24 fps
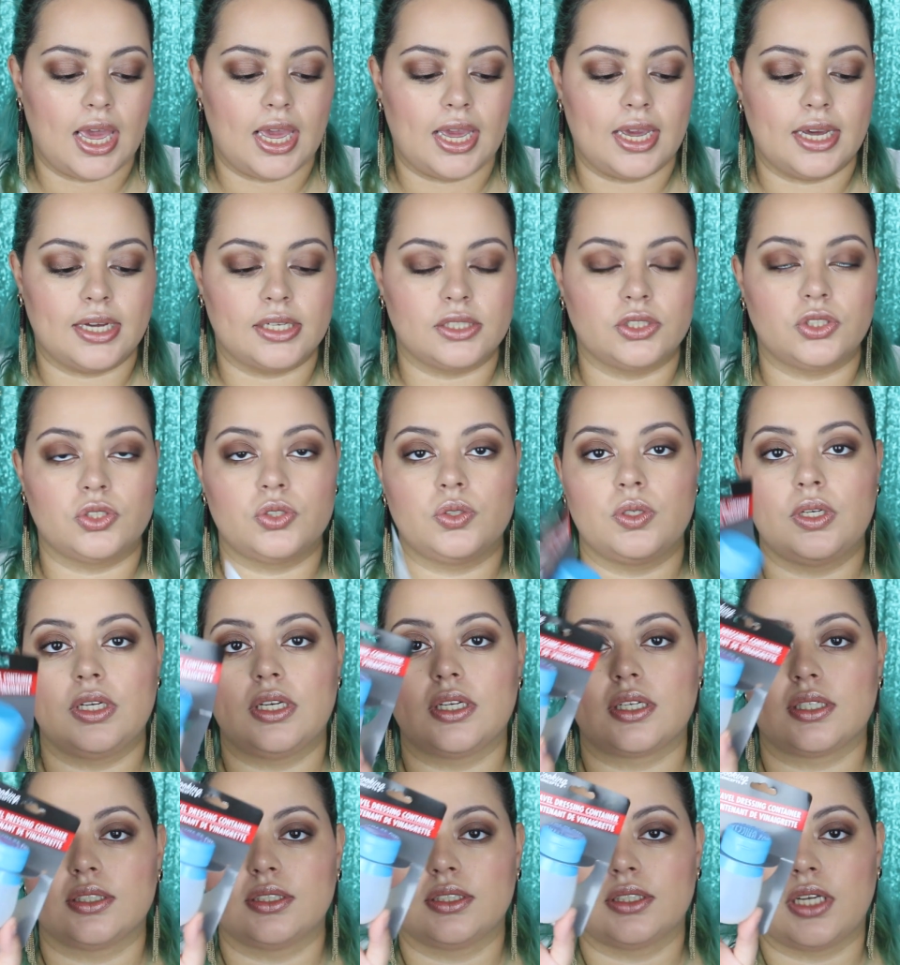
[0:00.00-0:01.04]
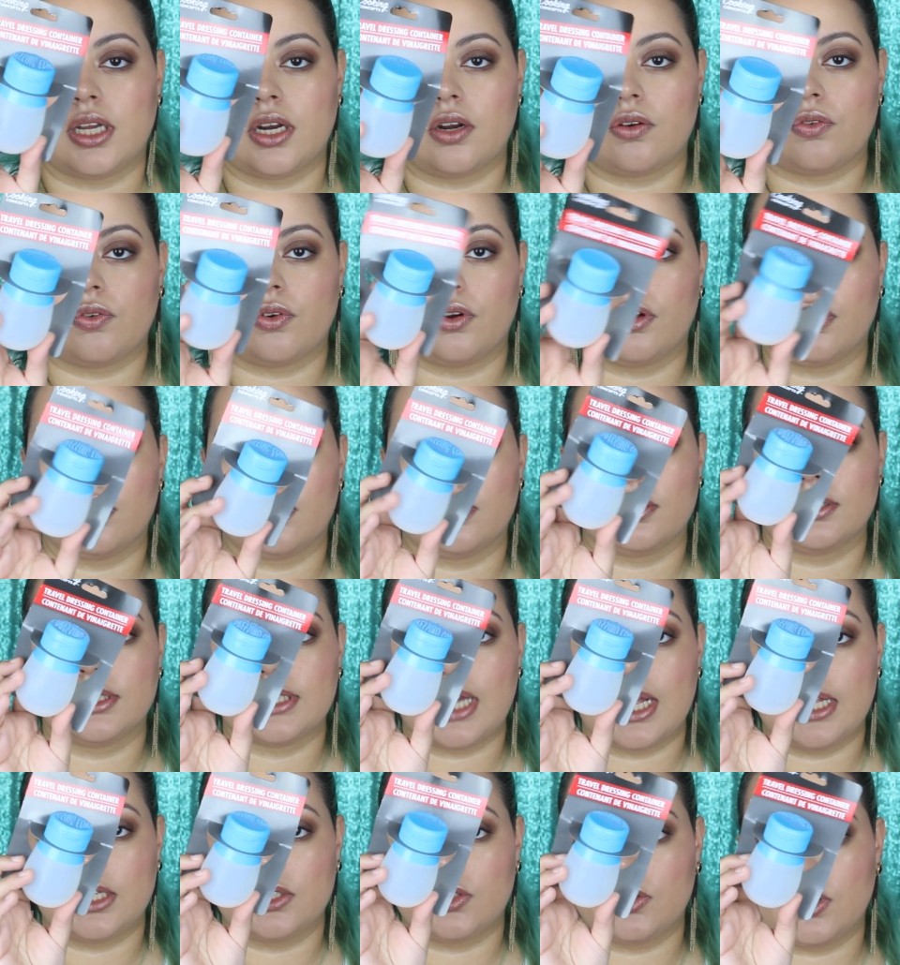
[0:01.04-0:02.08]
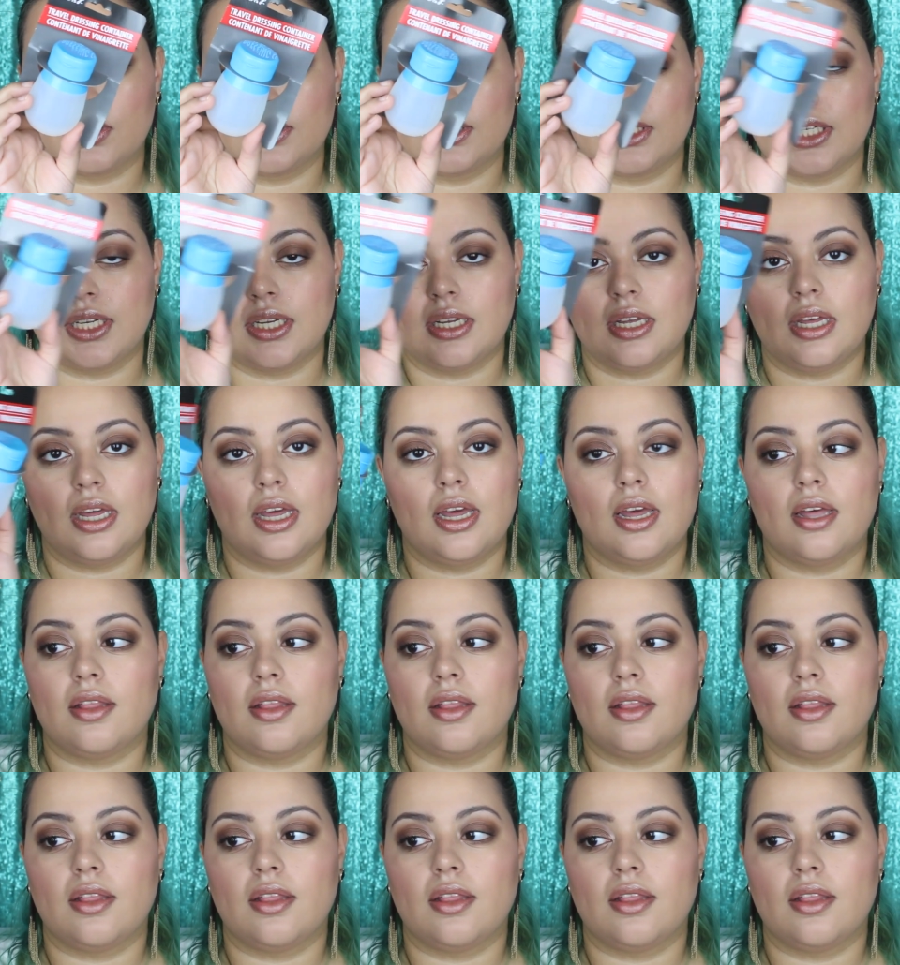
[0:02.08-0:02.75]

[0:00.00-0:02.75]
and you need a container for your little salad dressing.